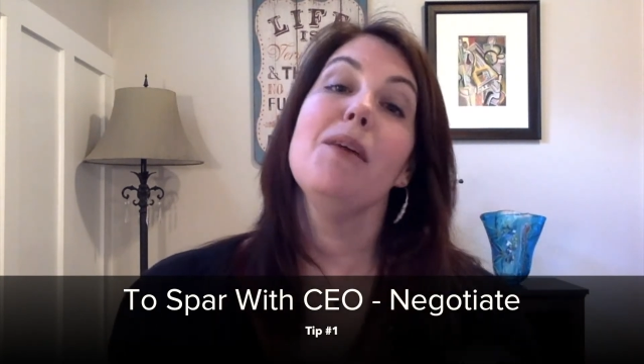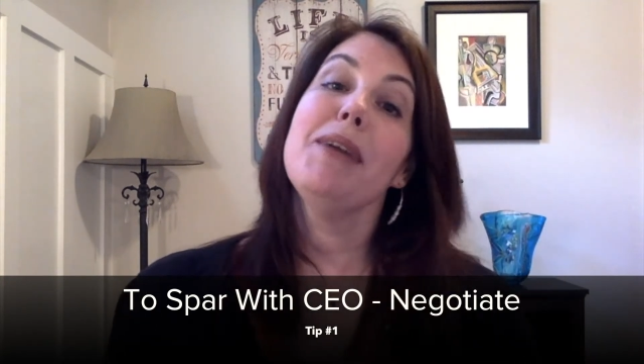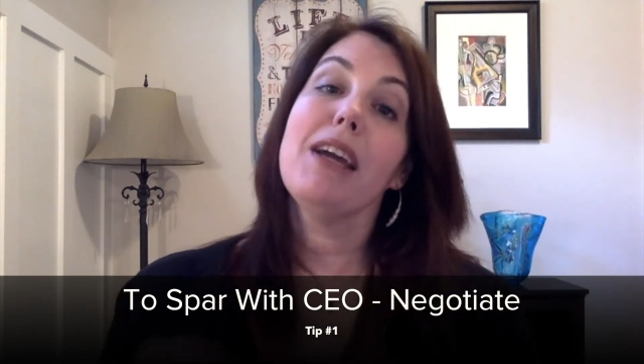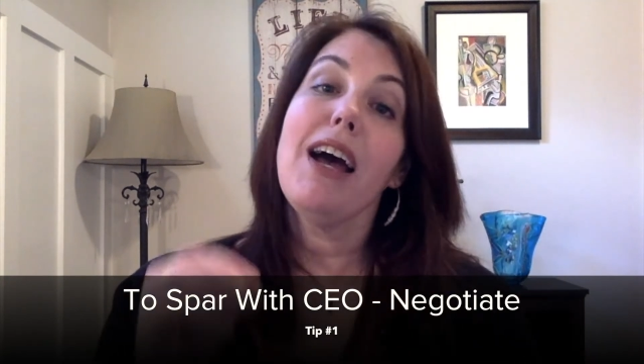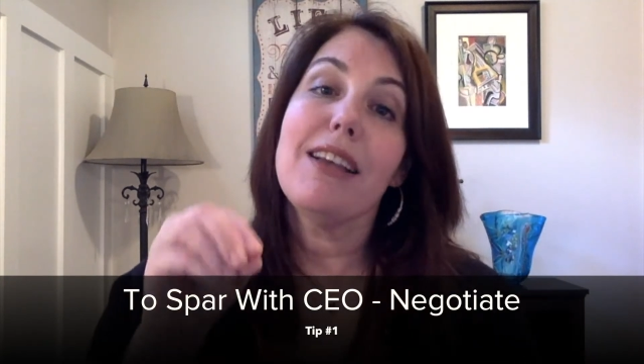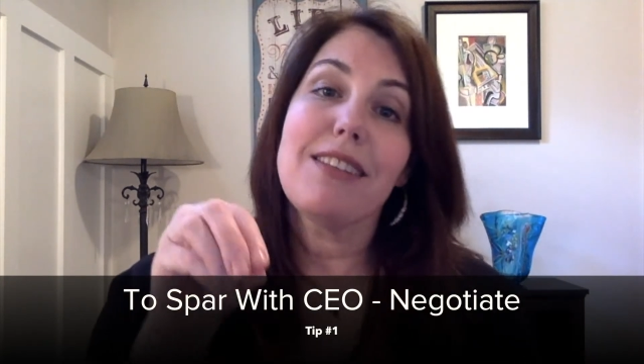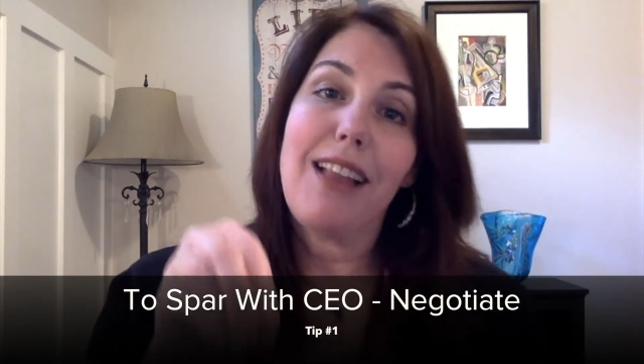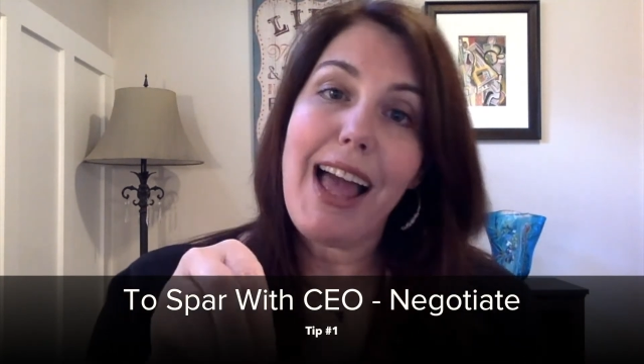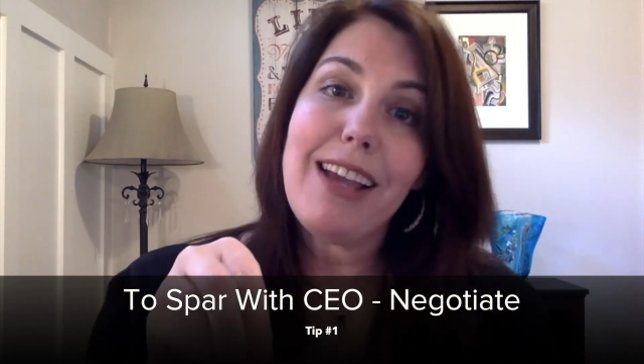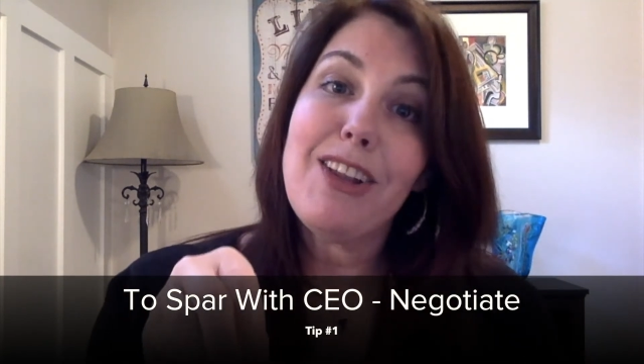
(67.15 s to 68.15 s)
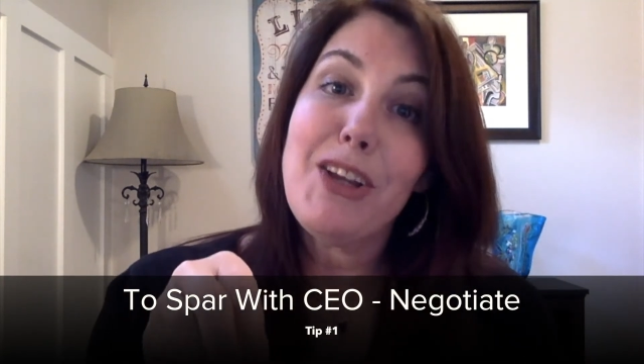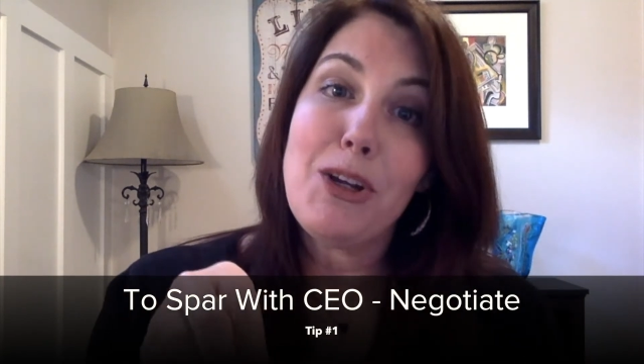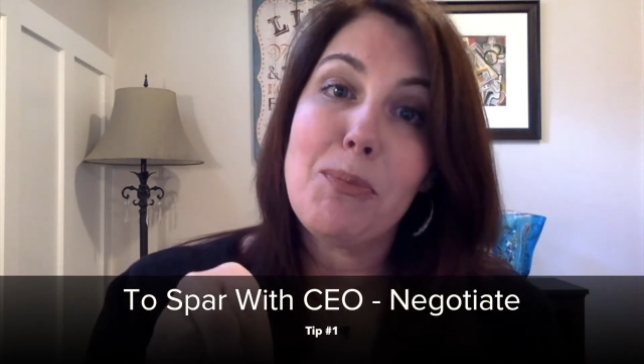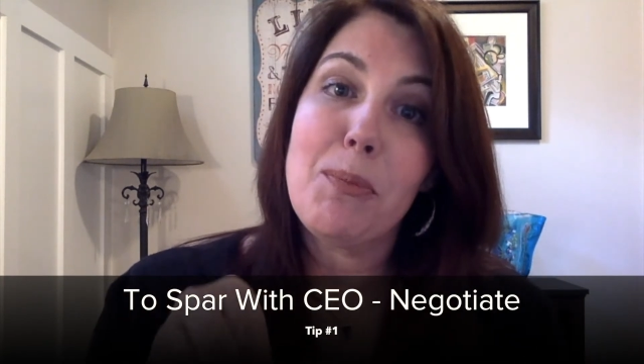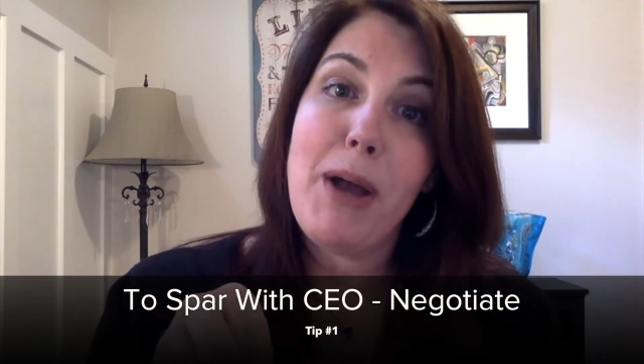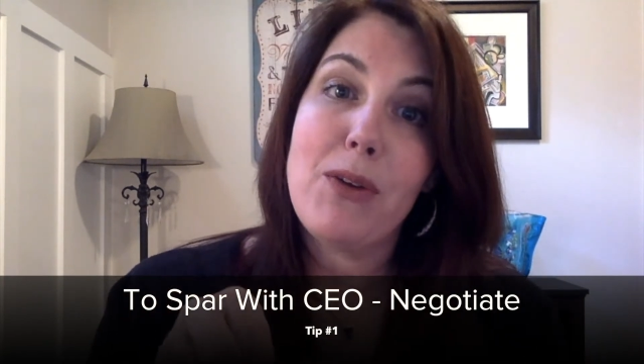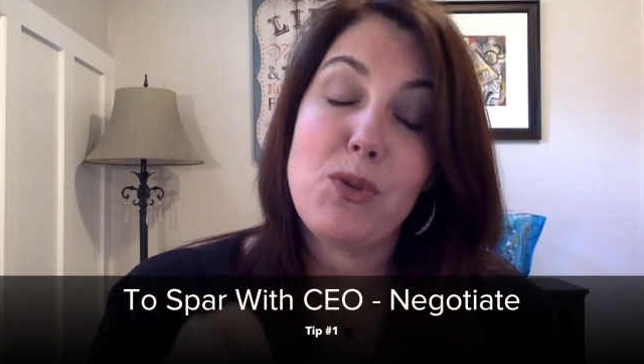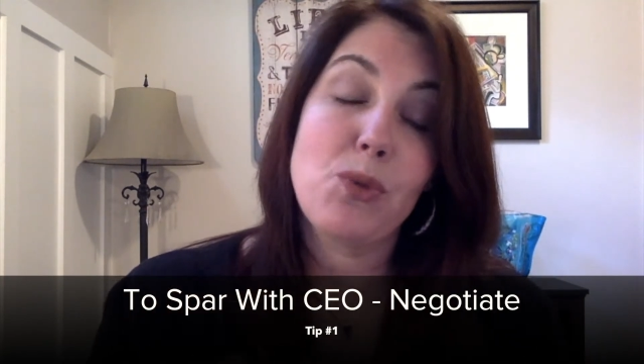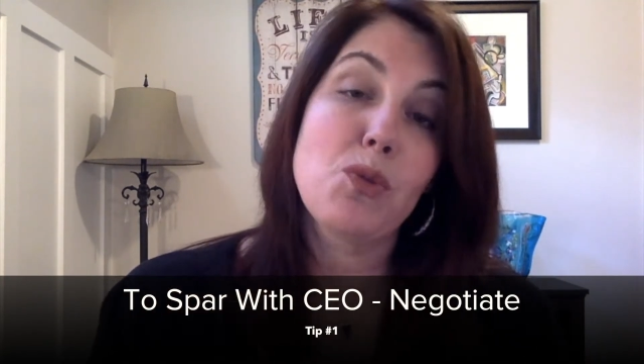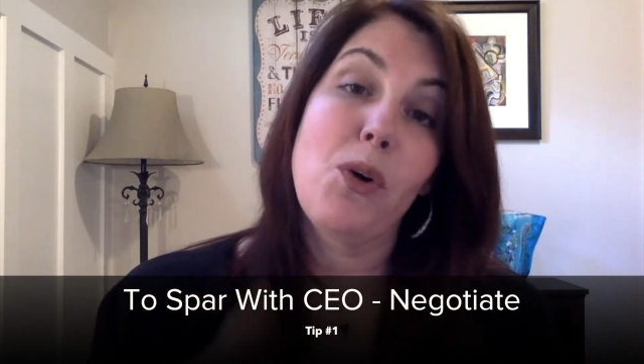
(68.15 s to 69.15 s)
because likely your
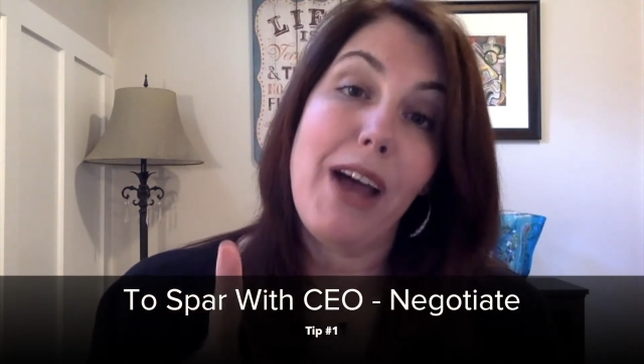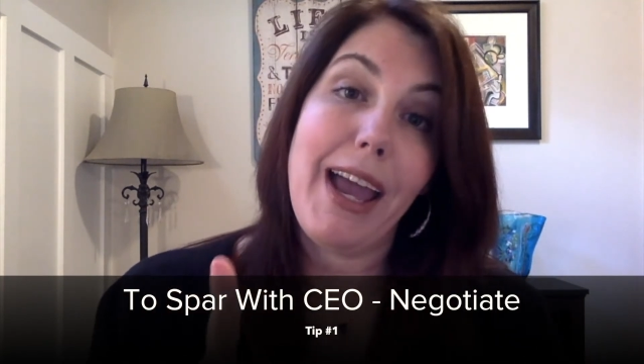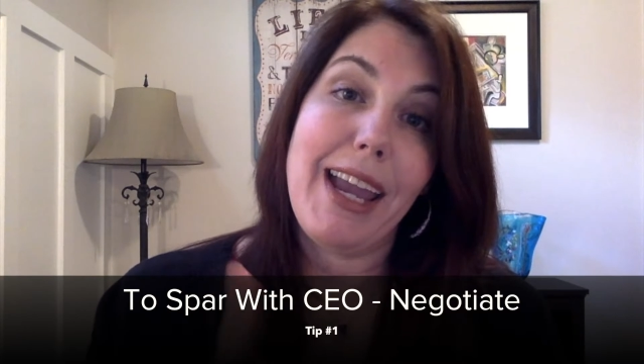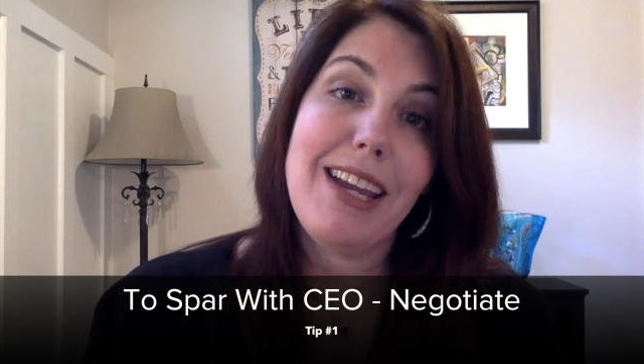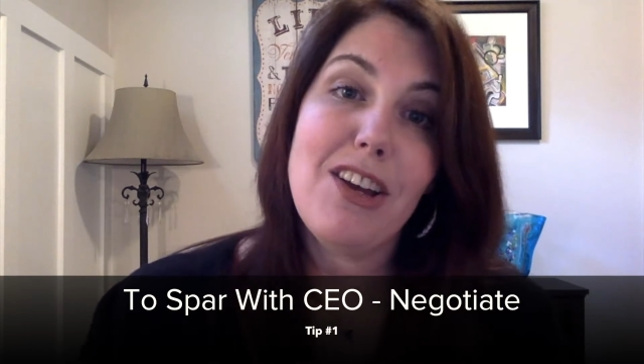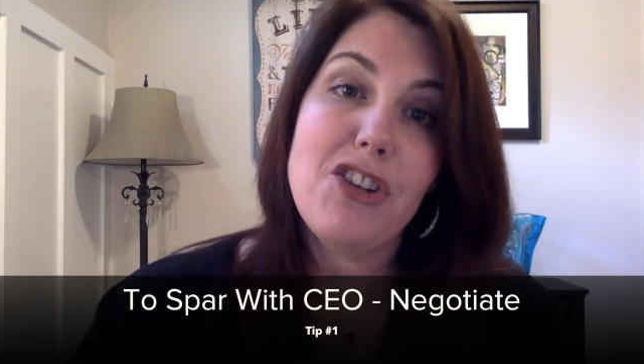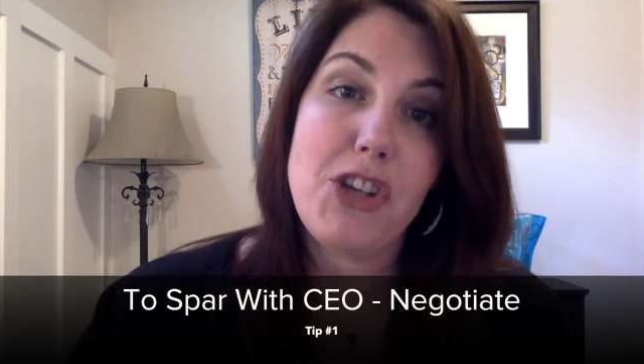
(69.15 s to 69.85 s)
proposals will A,